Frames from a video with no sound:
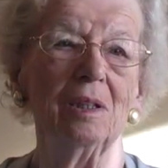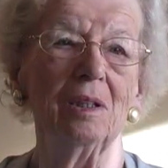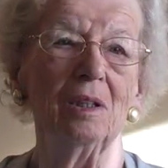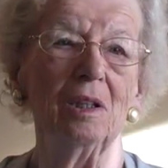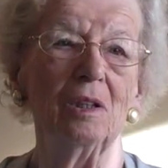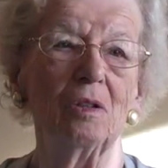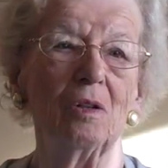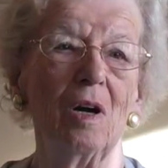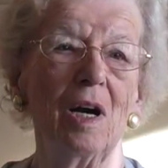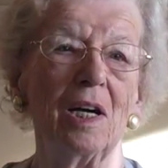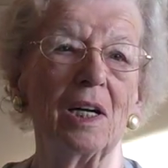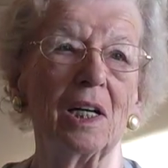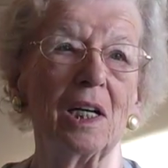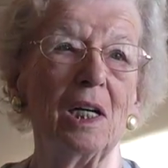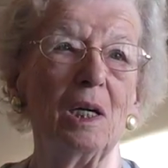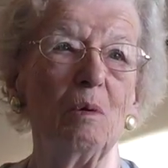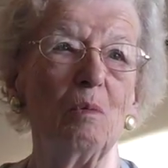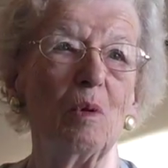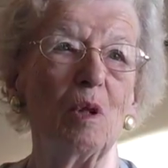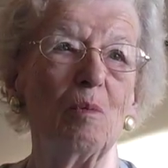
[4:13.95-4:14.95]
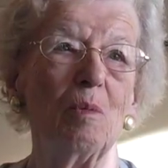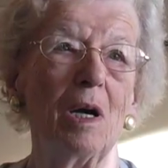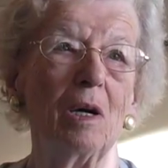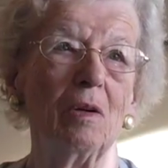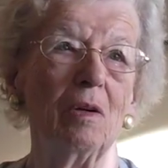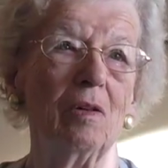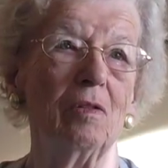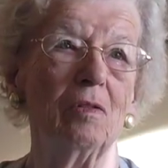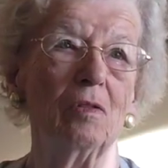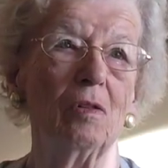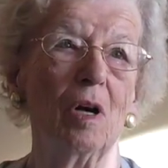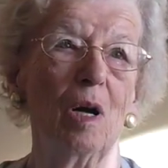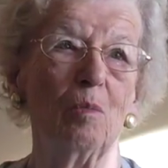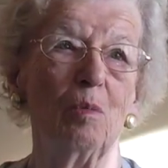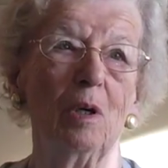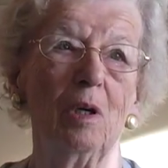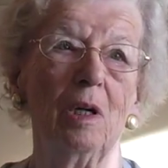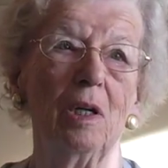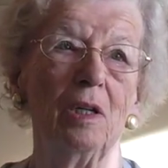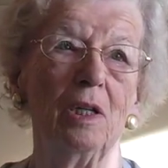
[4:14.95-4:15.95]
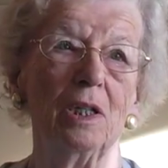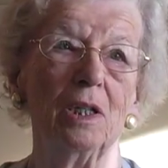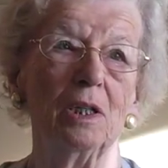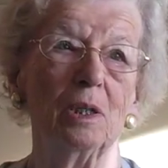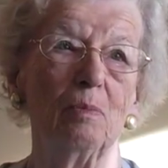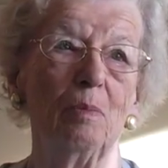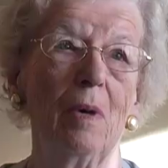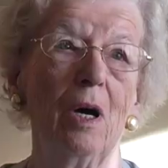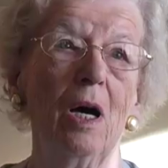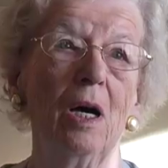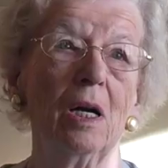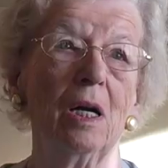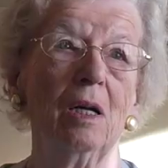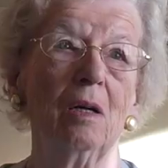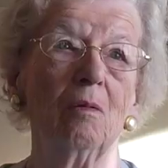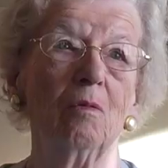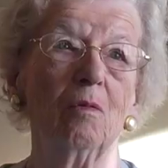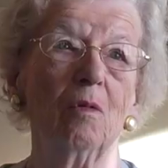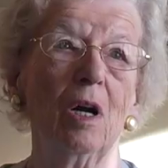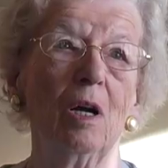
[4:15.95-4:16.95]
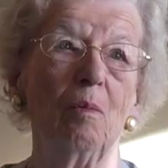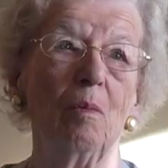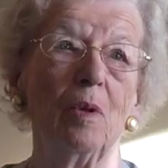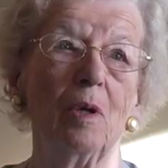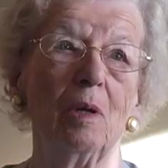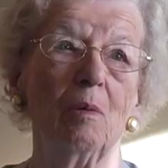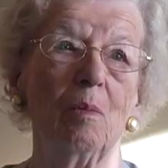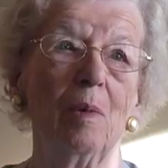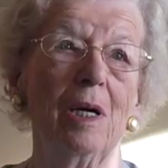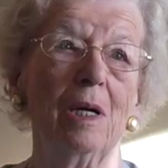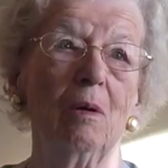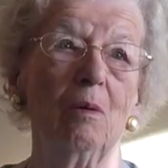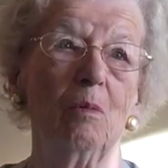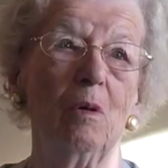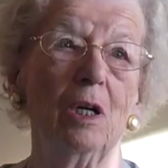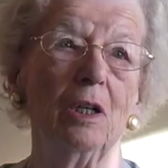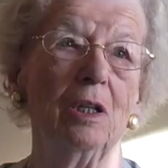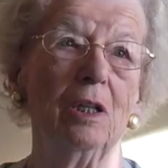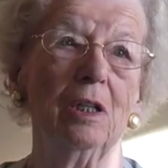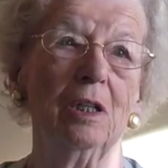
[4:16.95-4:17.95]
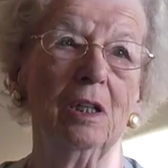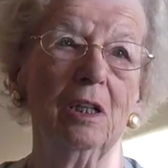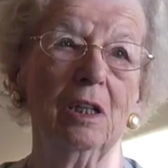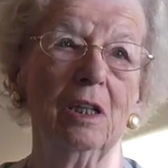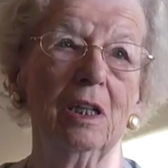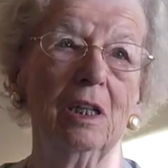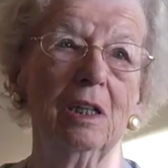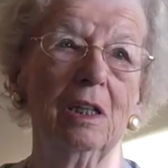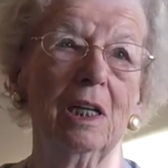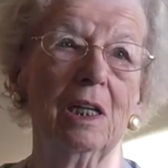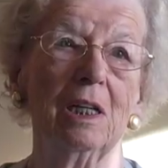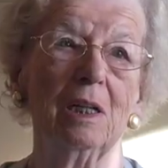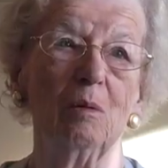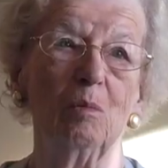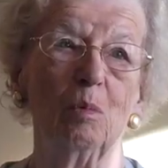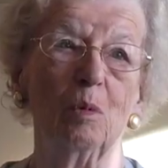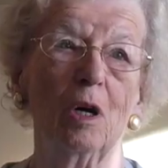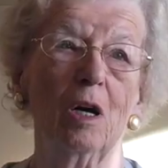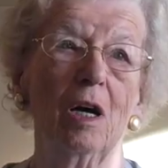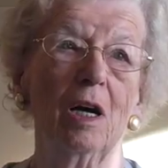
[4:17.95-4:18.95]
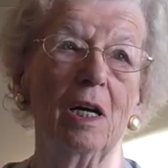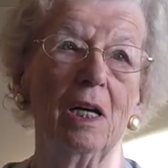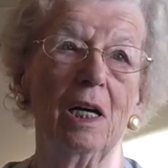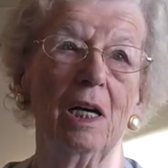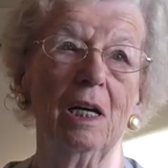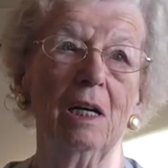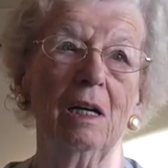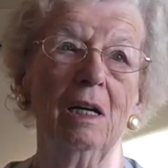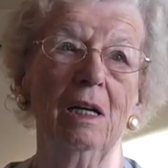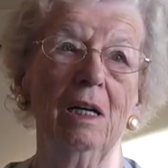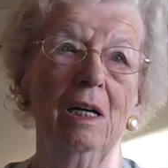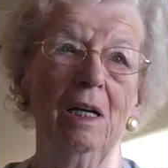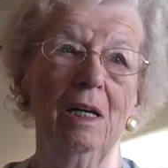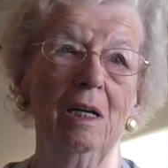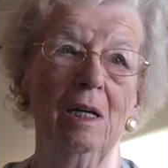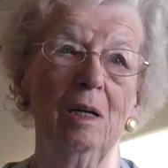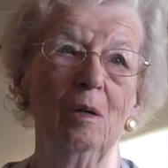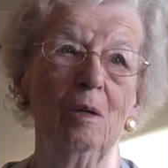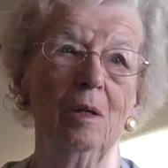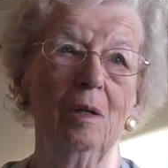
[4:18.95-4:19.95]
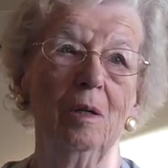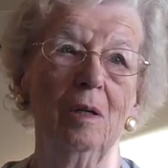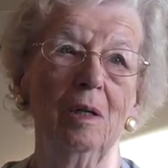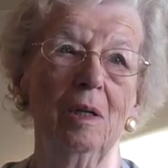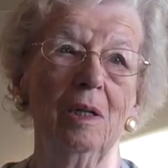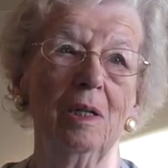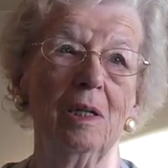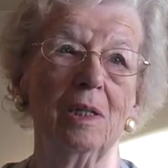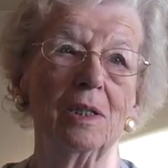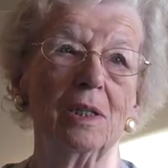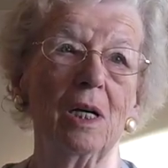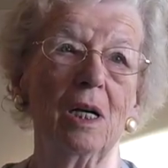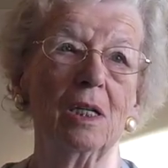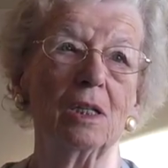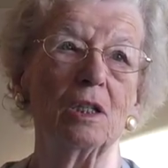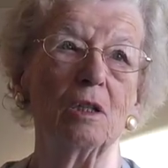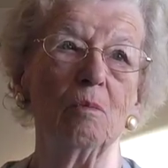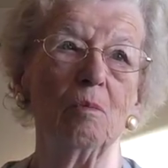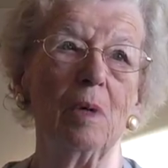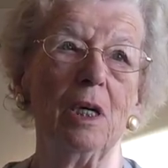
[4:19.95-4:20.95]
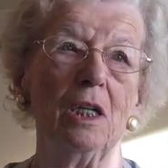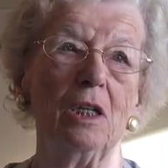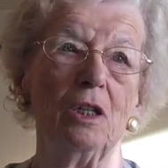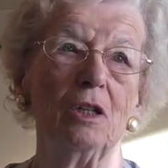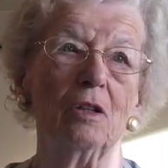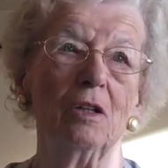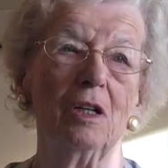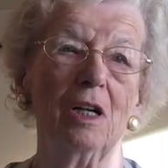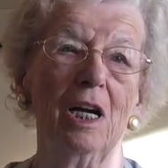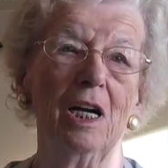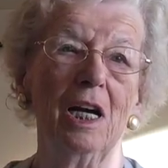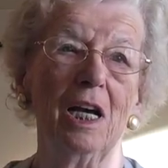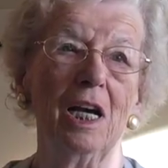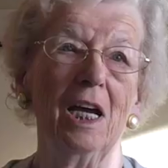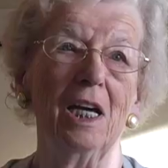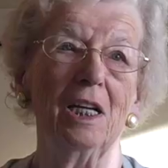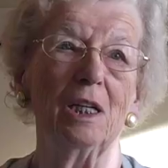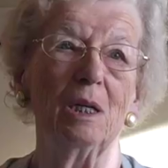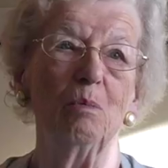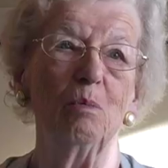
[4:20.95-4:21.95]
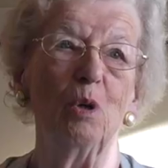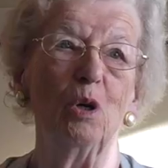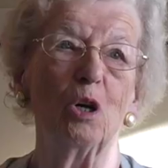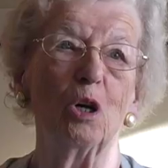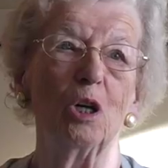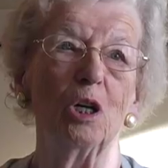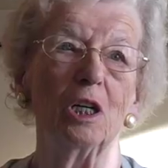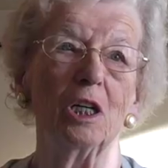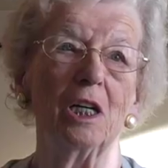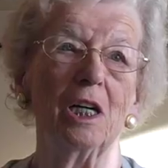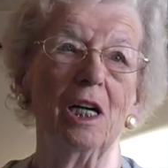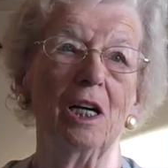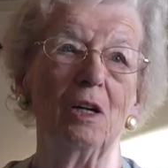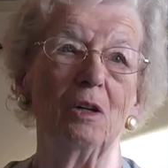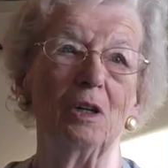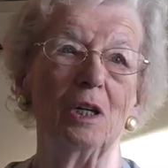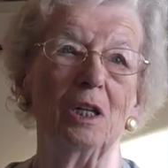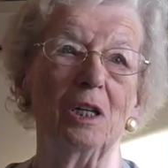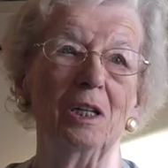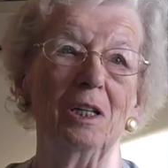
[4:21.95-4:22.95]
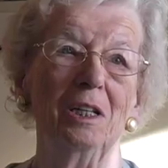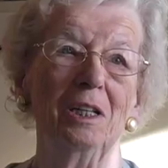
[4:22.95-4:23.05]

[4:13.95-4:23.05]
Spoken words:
trying to keep them out of trouble. And this bottle of rum that my one kid brought in, the sergeant major and I had to pour it down the